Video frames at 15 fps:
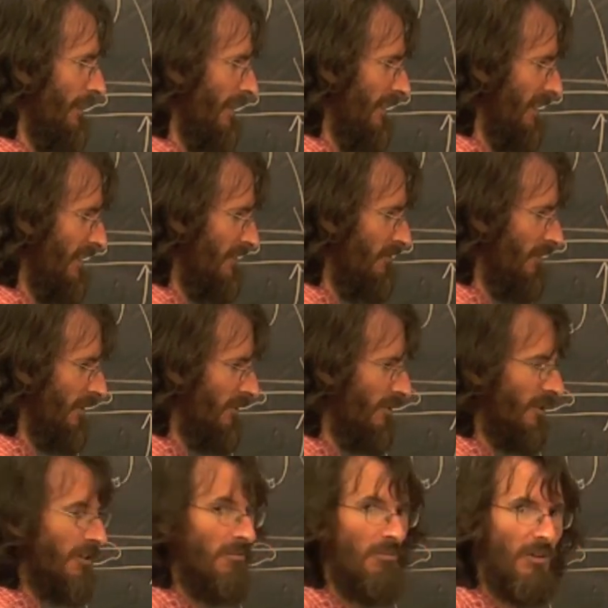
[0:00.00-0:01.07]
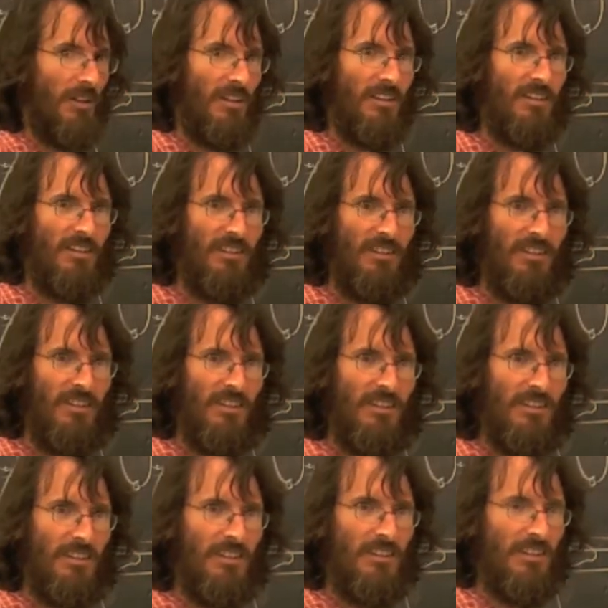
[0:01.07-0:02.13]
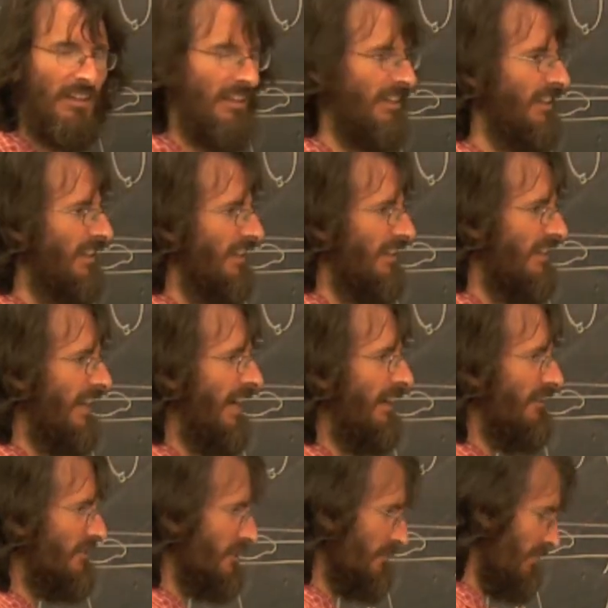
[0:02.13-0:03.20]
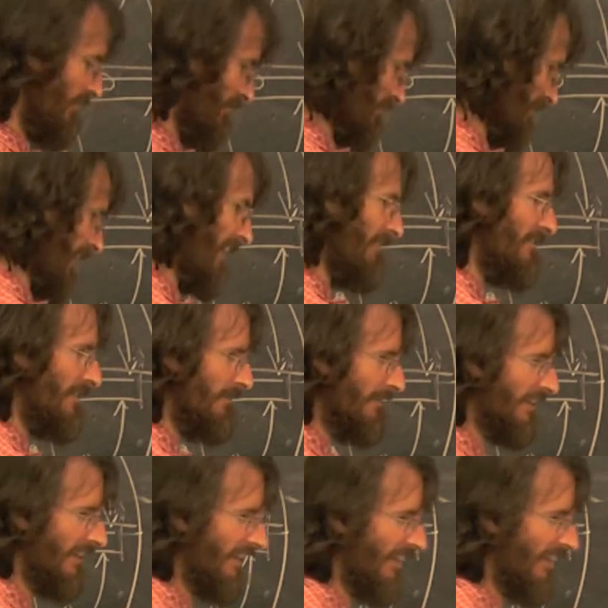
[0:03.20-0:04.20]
for the index 1 critical point. Right? Now suppose I have something